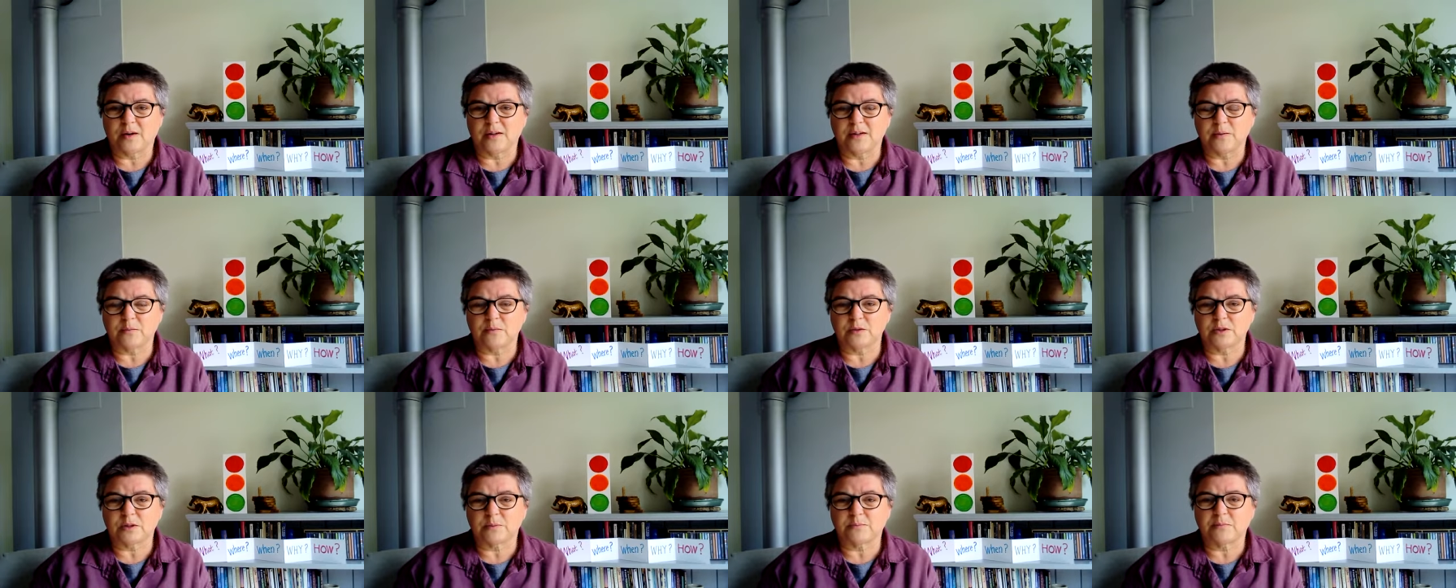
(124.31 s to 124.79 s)
and
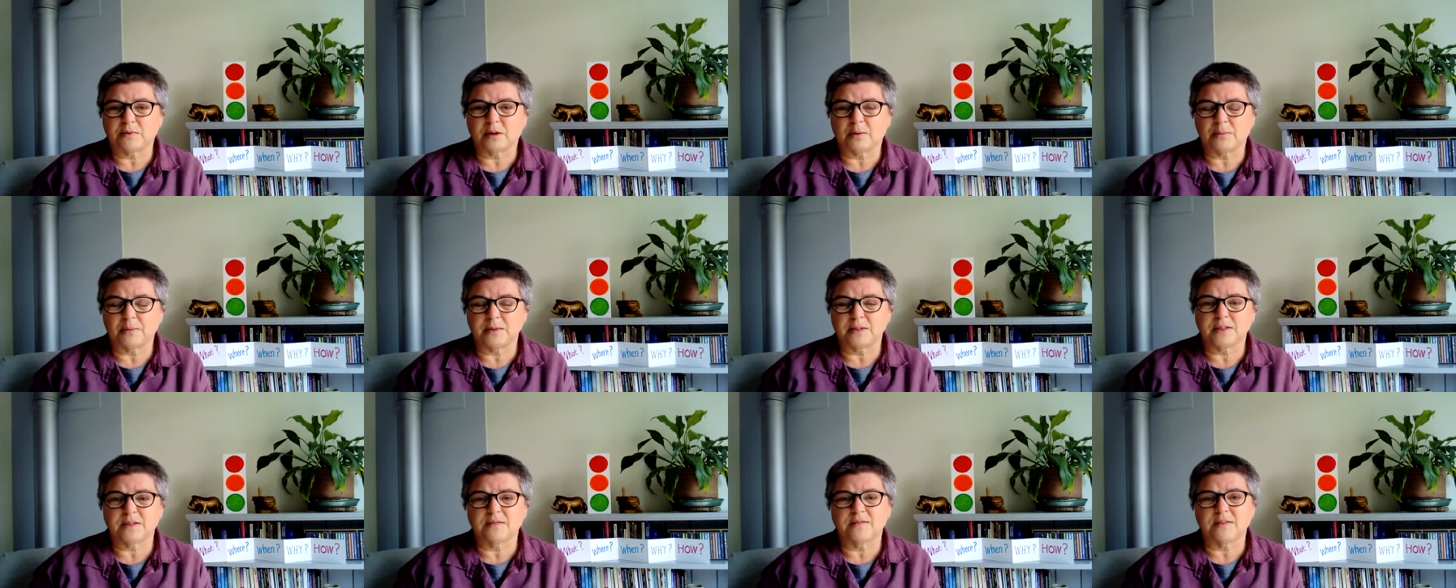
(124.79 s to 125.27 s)
it was the
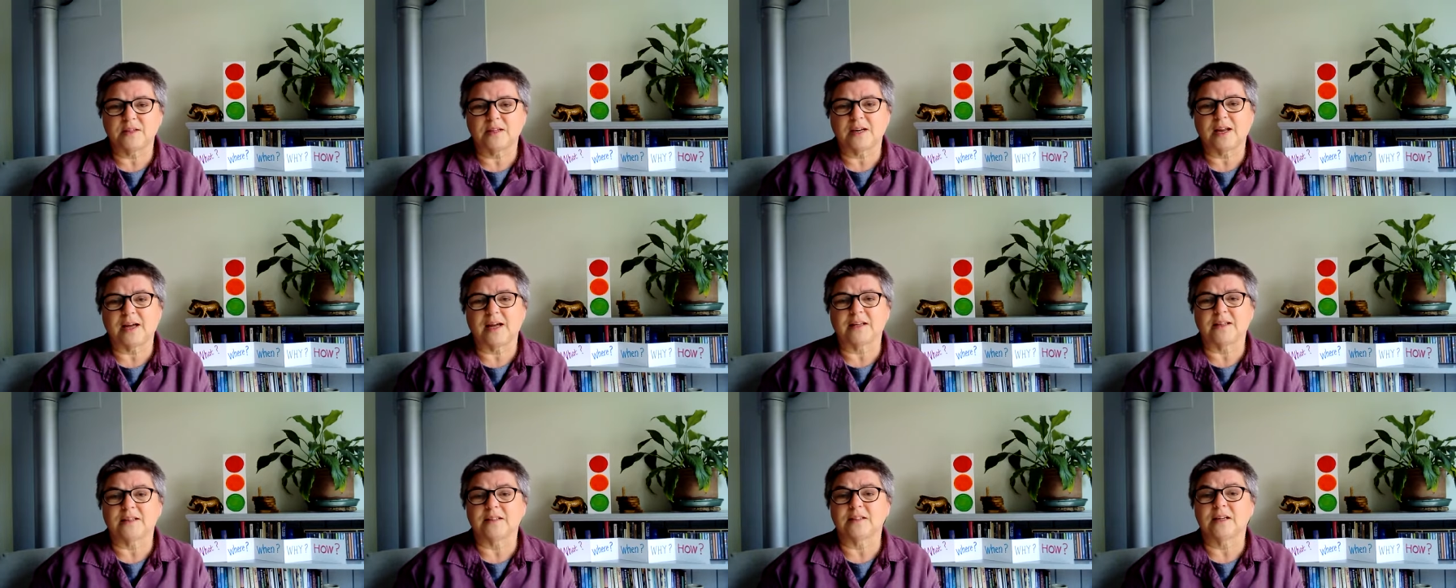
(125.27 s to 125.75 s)
promise of the
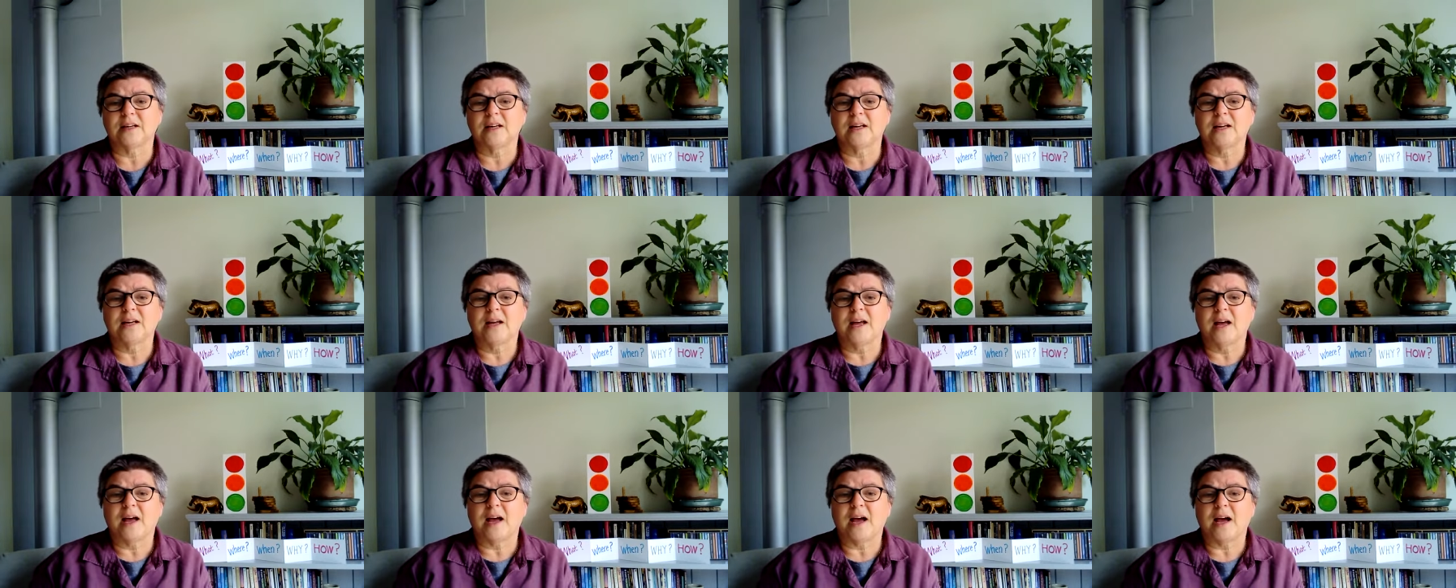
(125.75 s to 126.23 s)
land.
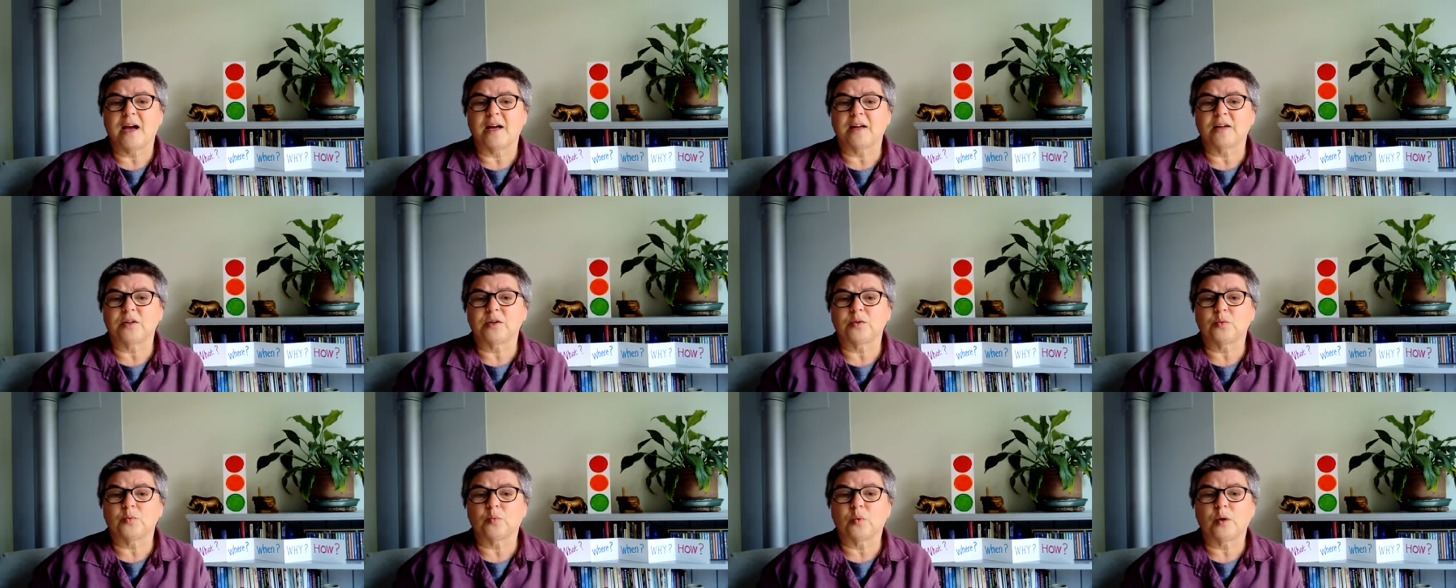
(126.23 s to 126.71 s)

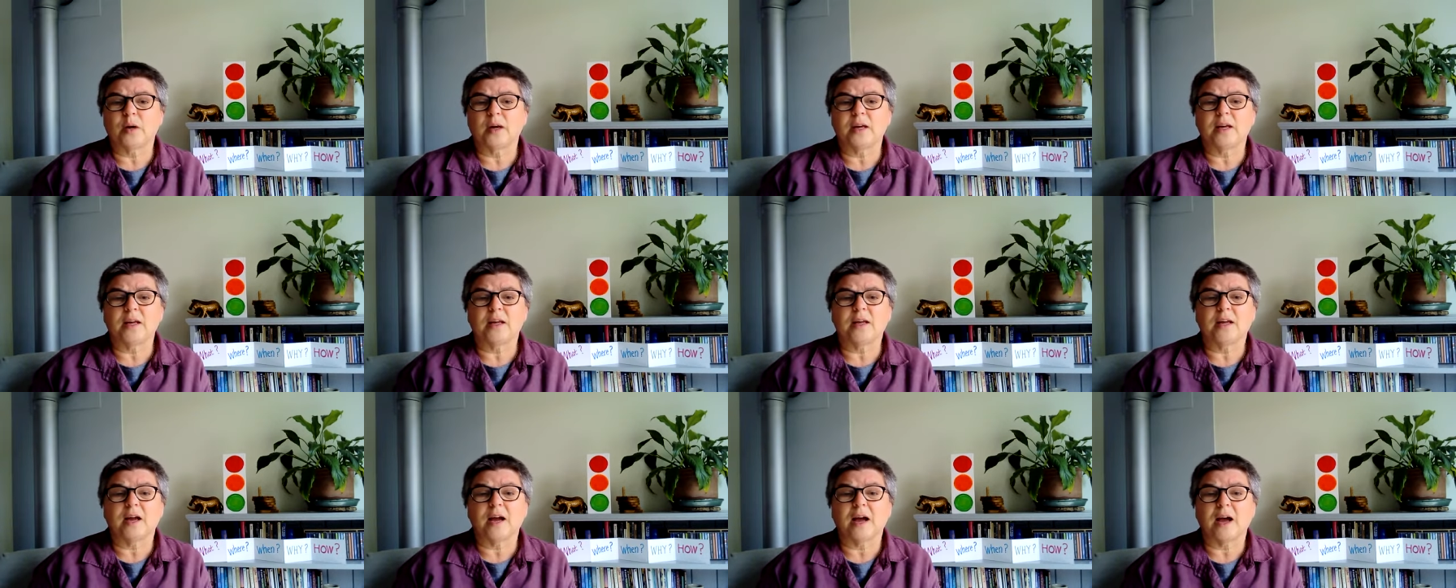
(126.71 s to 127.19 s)
And
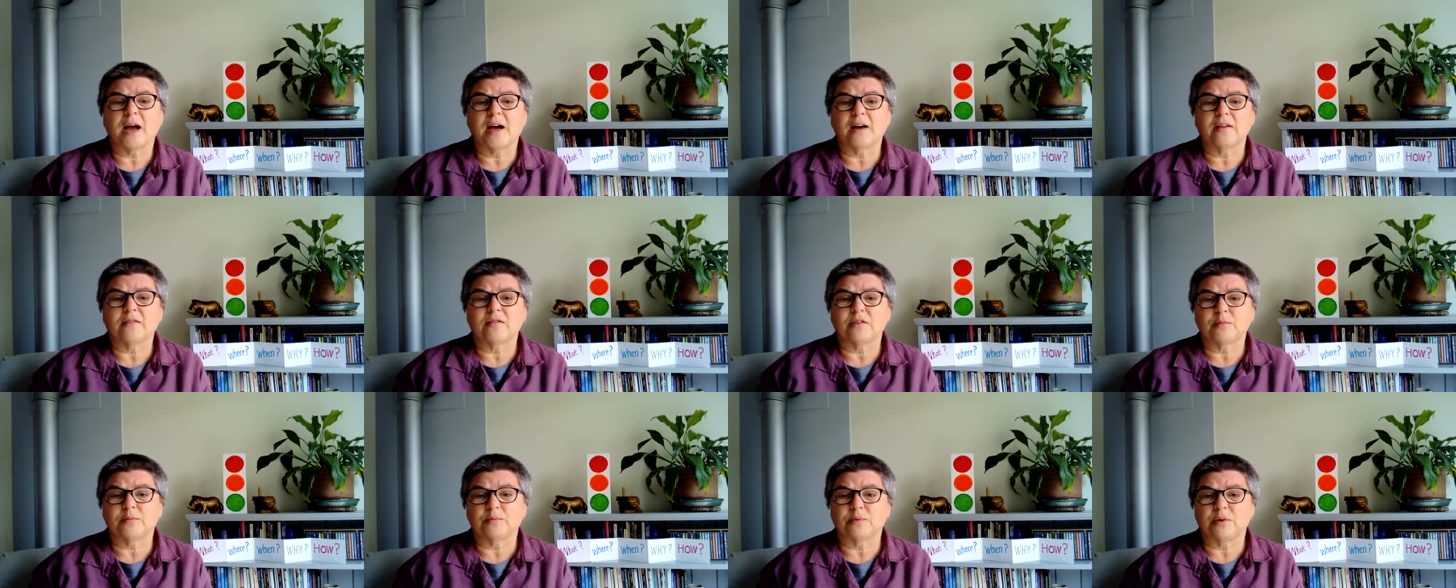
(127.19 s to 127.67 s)
we
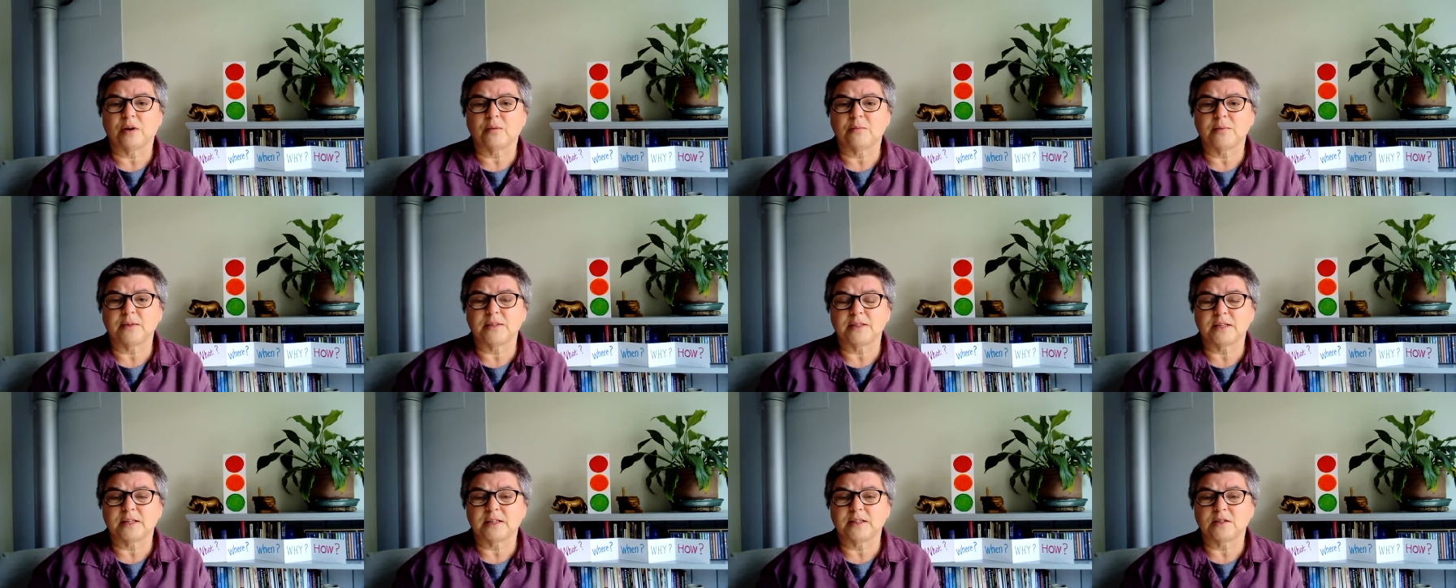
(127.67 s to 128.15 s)
have
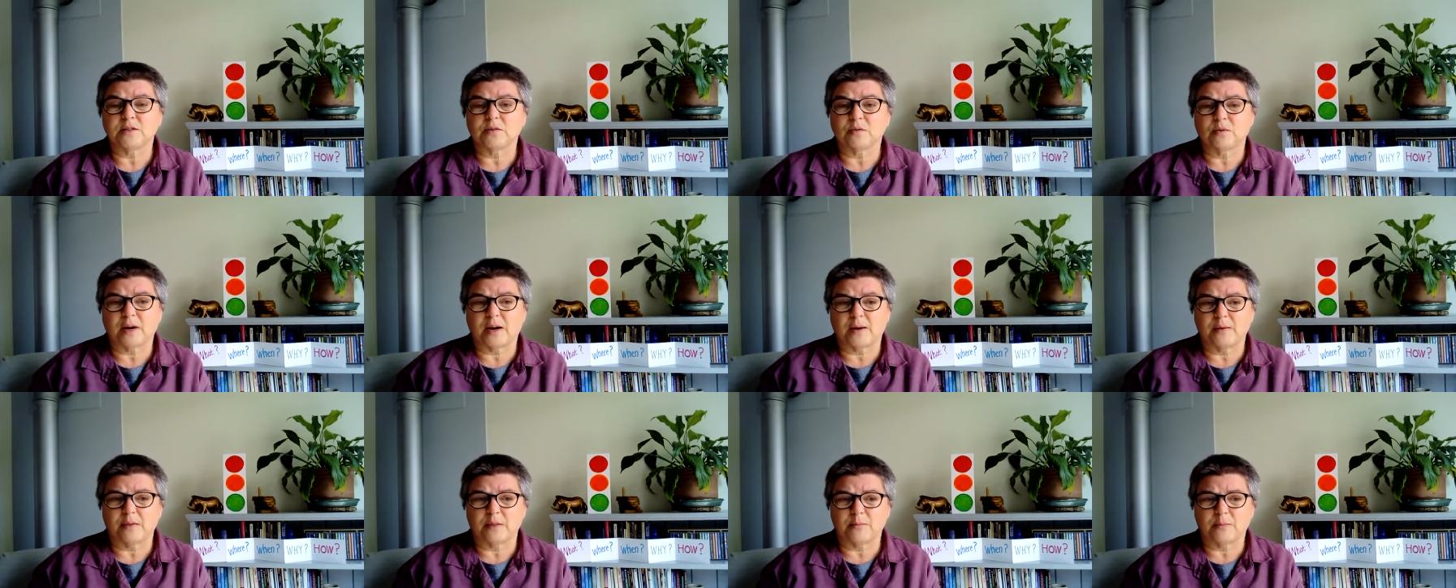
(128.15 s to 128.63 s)
promises
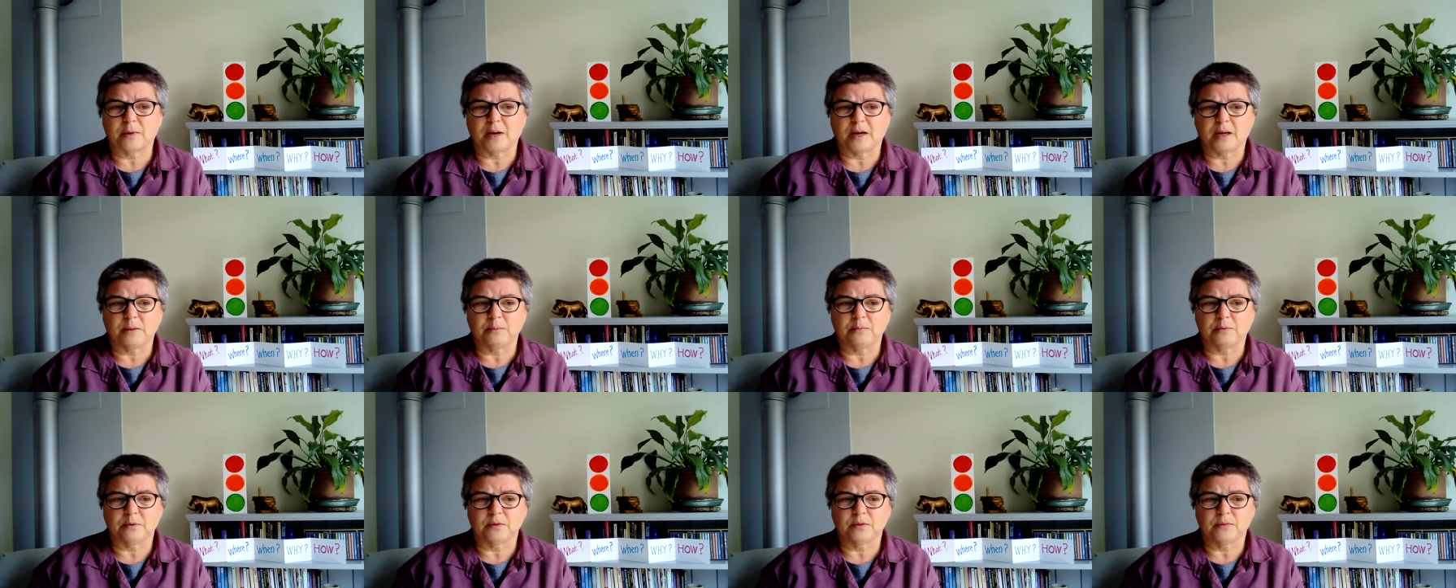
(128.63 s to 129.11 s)
throughout the
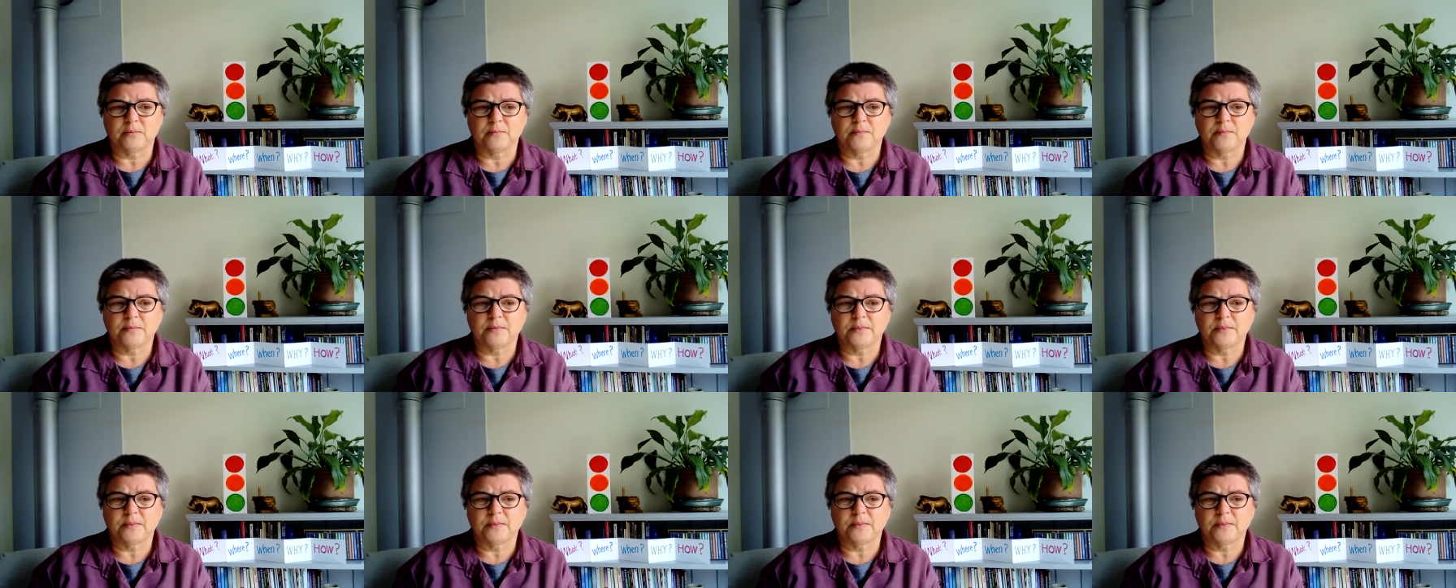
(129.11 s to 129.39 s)
Bible.